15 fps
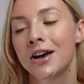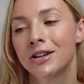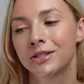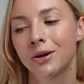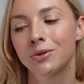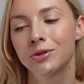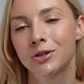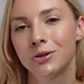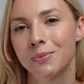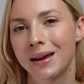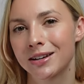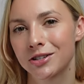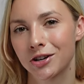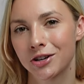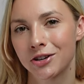so do
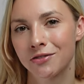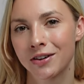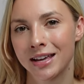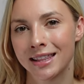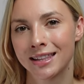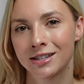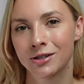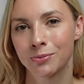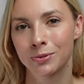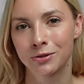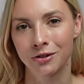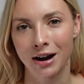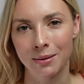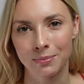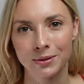make sure you've hit the
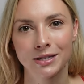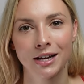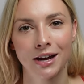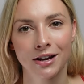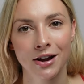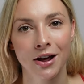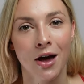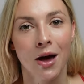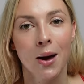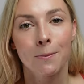subscribe button.